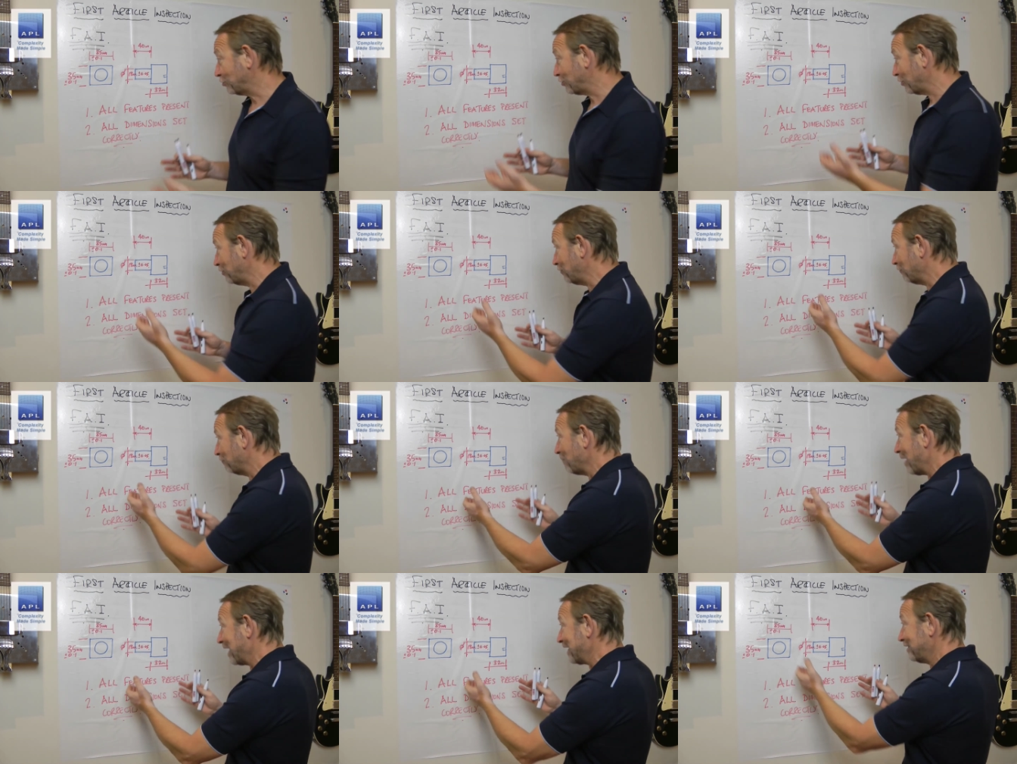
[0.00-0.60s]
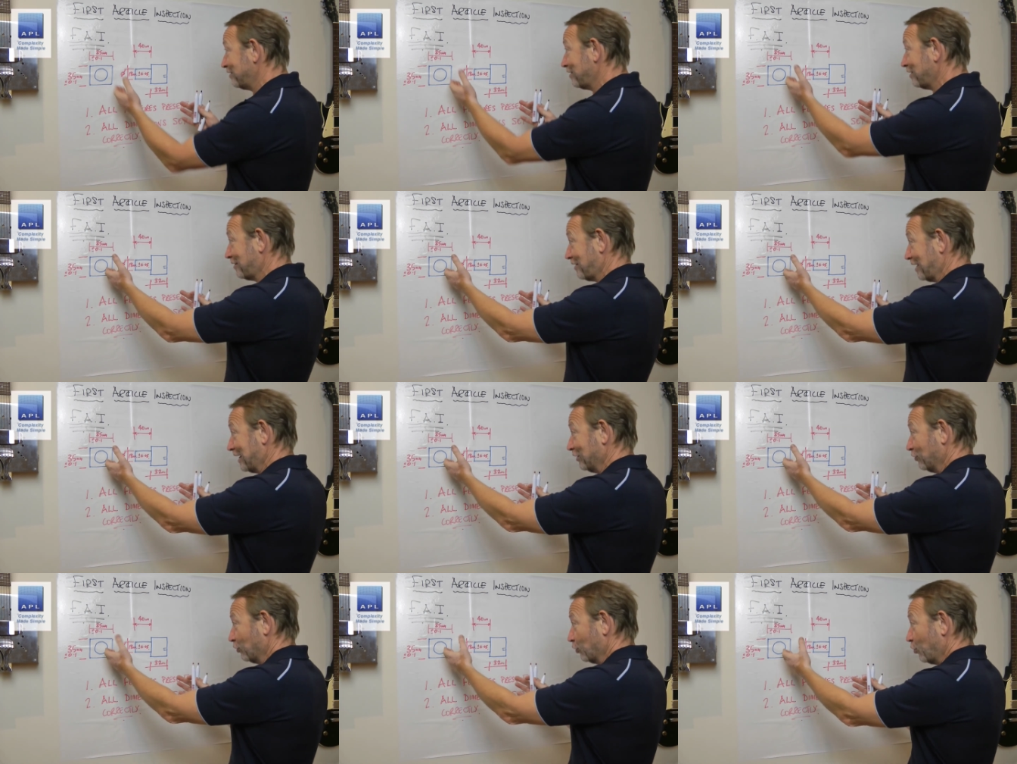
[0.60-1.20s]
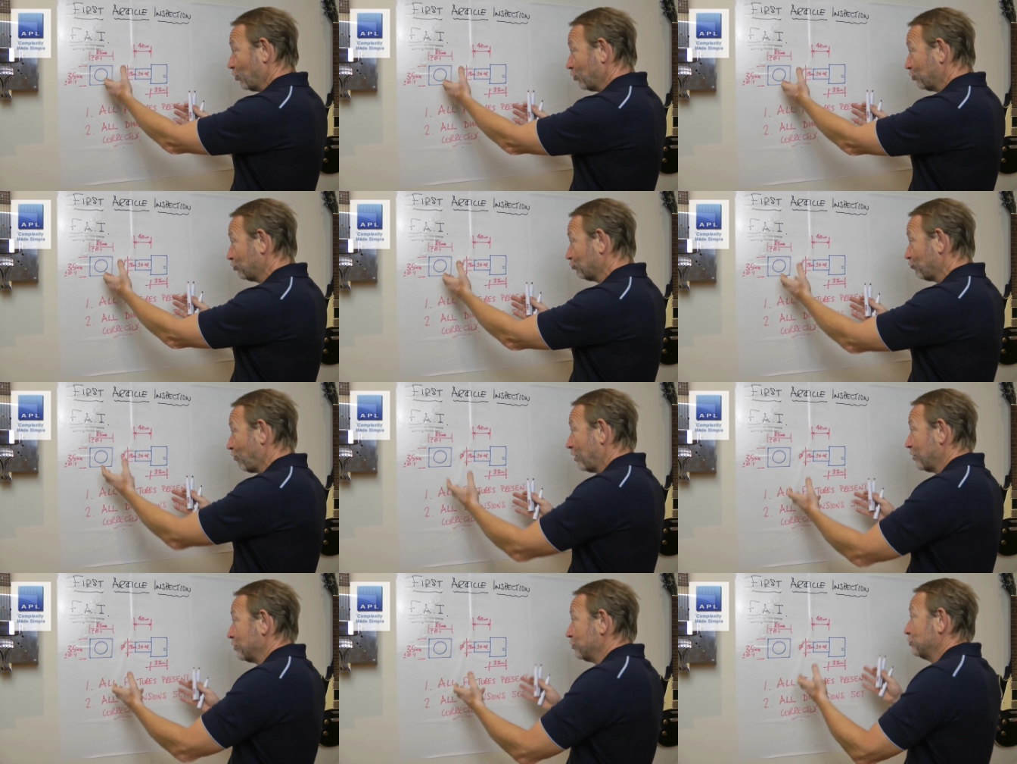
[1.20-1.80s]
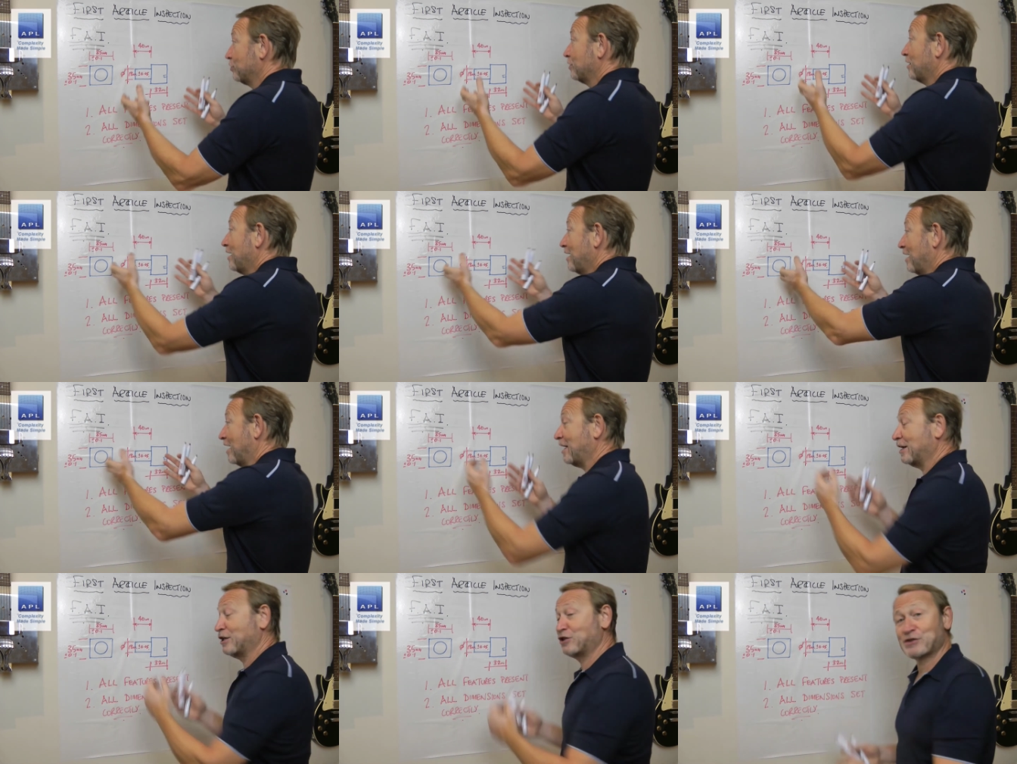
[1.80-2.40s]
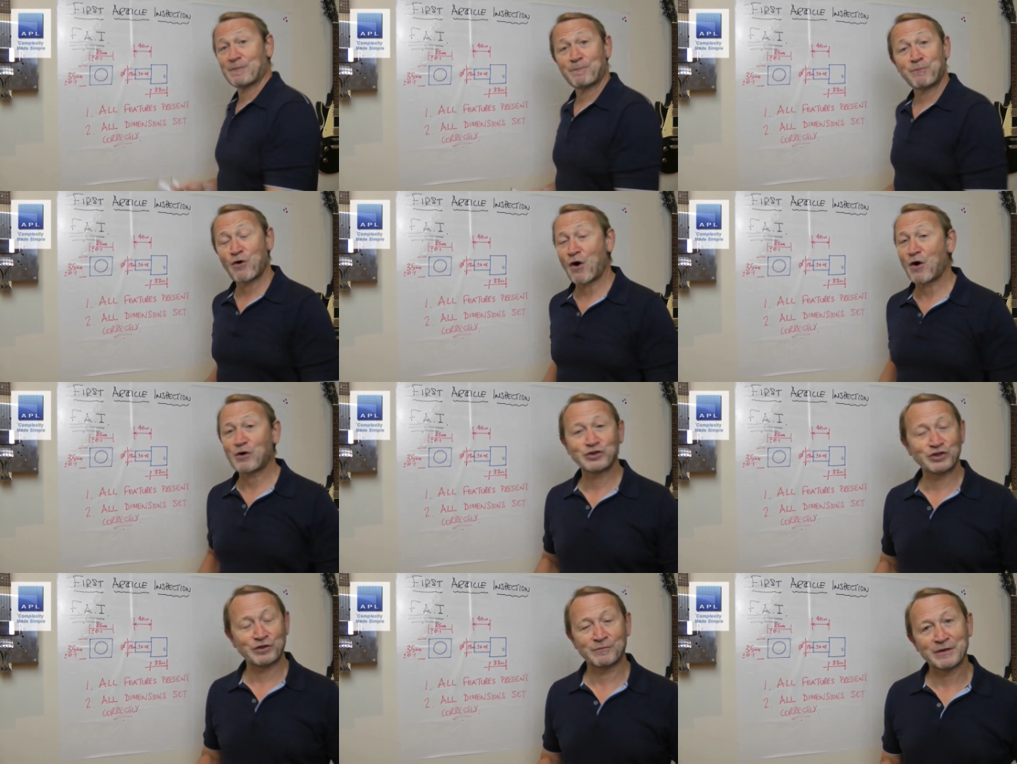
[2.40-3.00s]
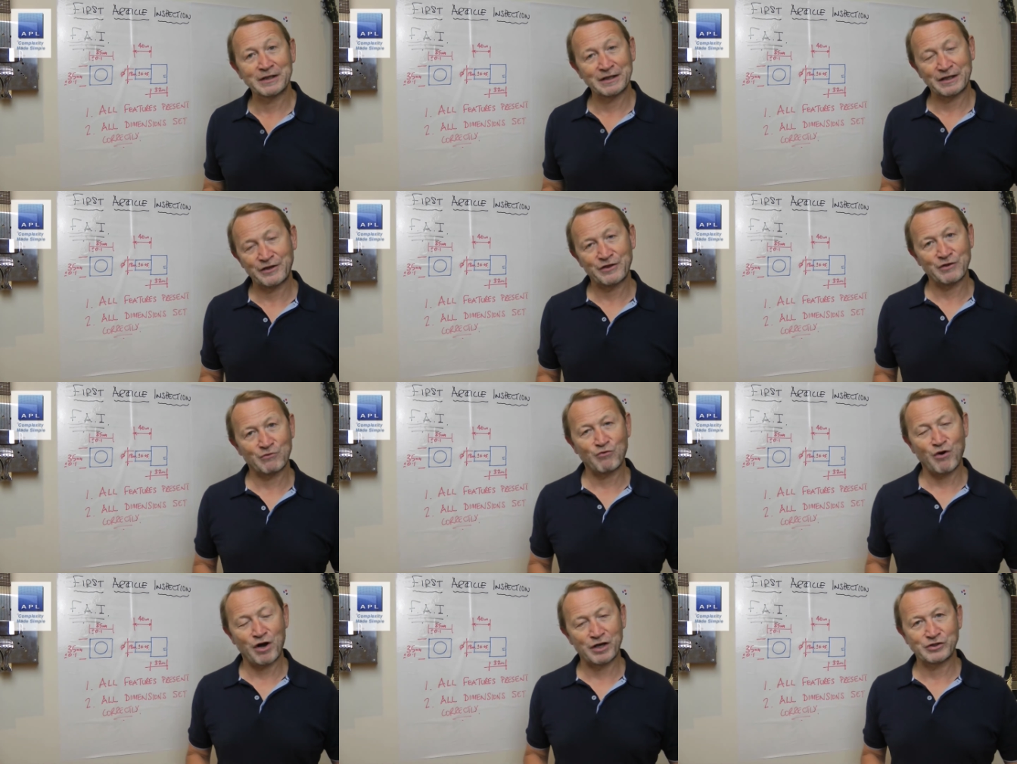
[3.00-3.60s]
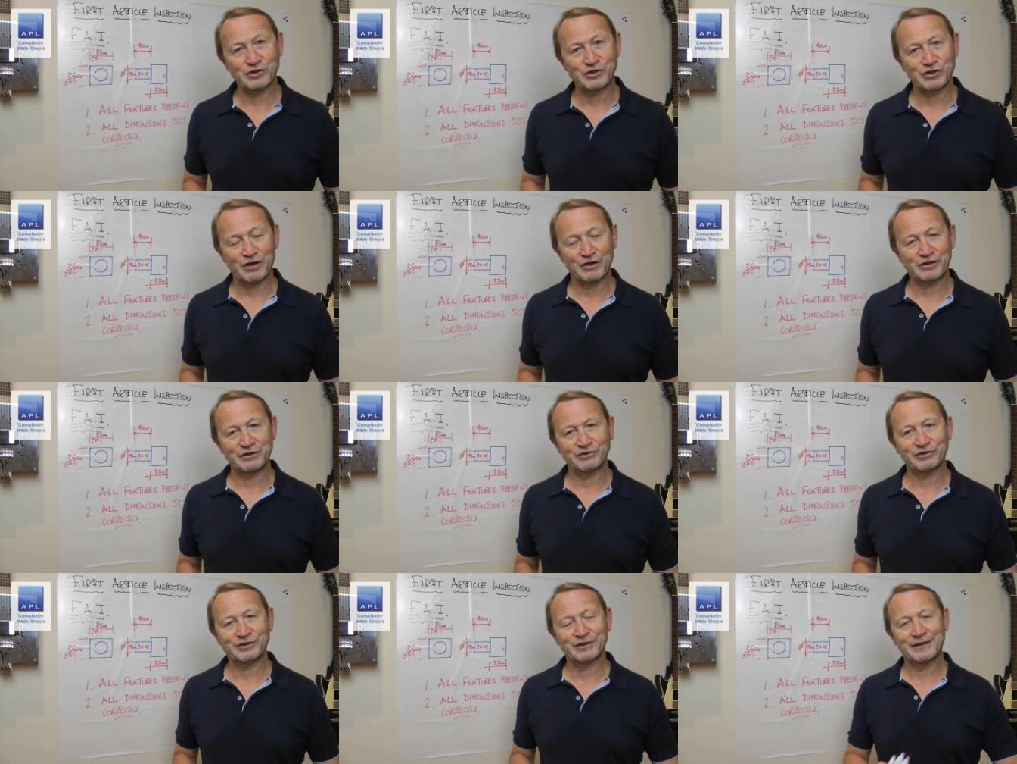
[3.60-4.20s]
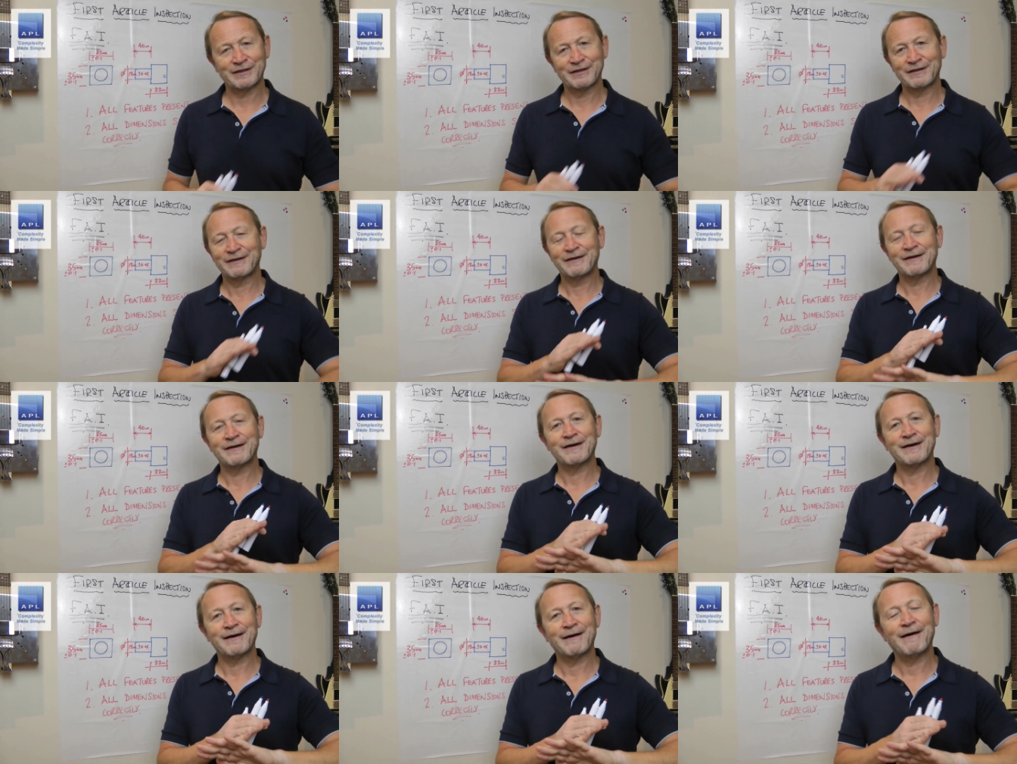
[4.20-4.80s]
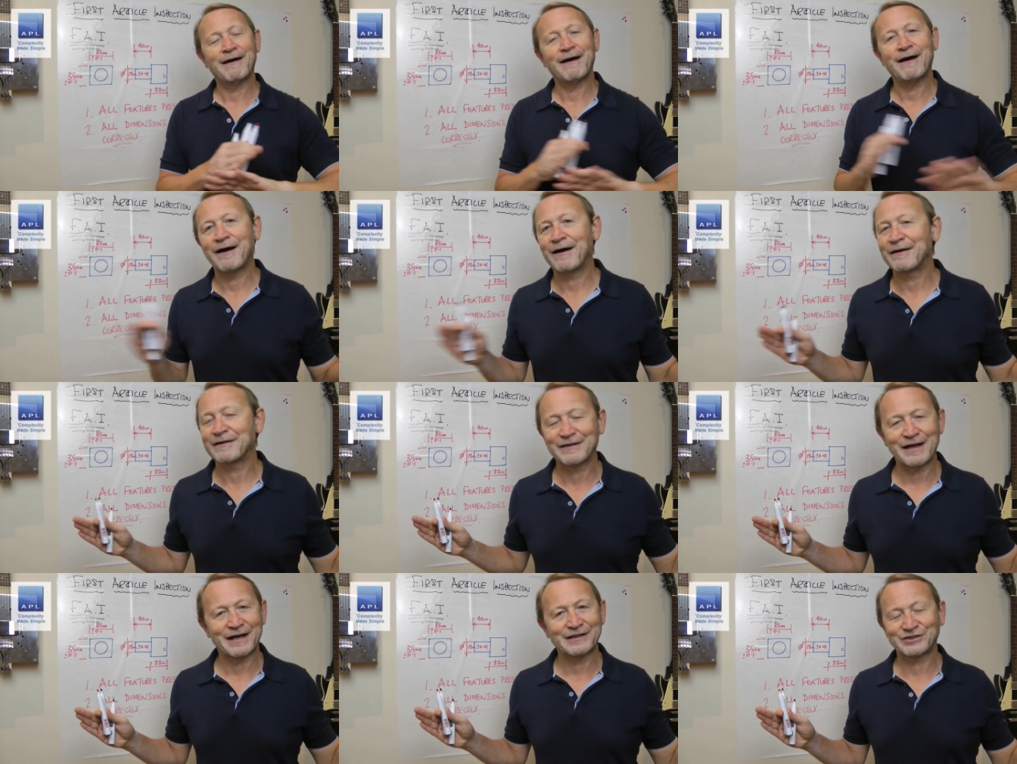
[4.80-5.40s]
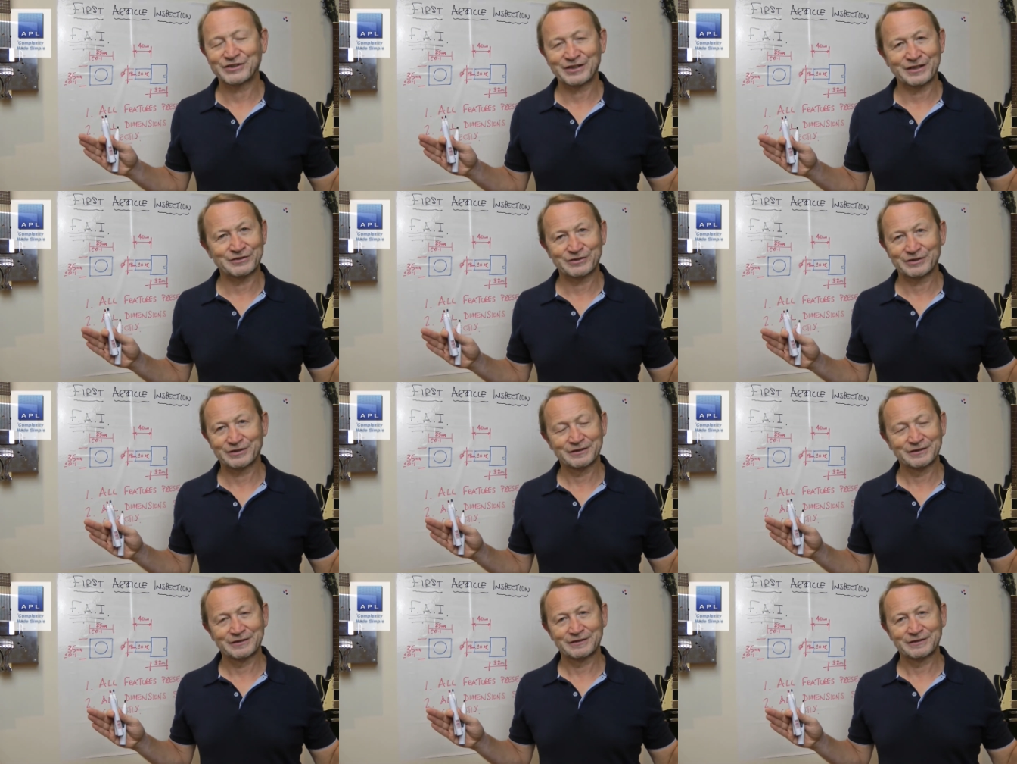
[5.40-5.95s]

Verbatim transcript: So you've made the thing look right and it's approximately the right size. And that's it.